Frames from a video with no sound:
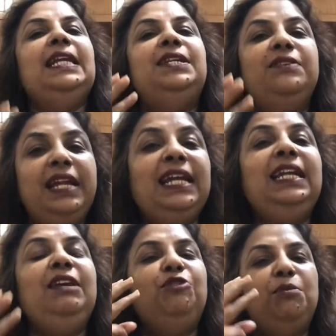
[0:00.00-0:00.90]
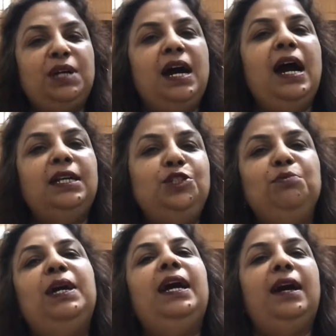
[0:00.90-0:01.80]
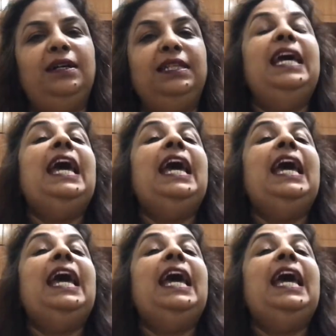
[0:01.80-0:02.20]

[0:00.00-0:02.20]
directly from her heart to my heart